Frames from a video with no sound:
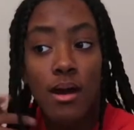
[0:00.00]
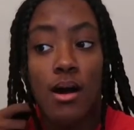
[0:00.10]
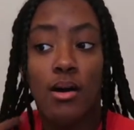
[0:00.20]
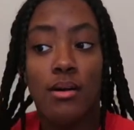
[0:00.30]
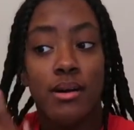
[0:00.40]

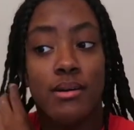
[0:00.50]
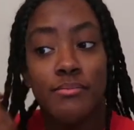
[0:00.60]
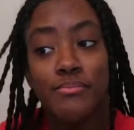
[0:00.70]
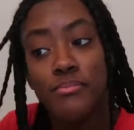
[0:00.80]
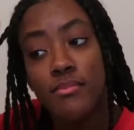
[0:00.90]
Okay,
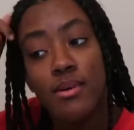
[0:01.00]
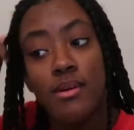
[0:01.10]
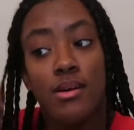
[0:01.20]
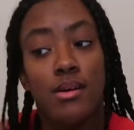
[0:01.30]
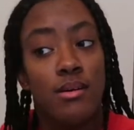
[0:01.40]

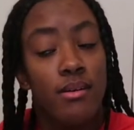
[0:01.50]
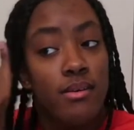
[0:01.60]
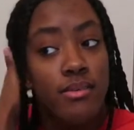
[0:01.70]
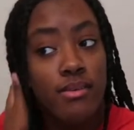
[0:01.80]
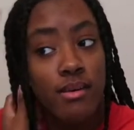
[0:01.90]

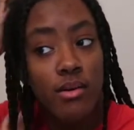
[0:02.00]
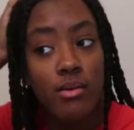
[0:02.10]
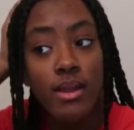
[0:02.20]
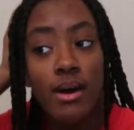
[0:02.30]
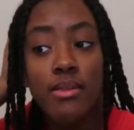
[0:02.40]
so
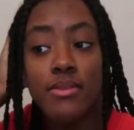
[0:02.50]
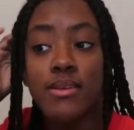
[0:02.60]
now that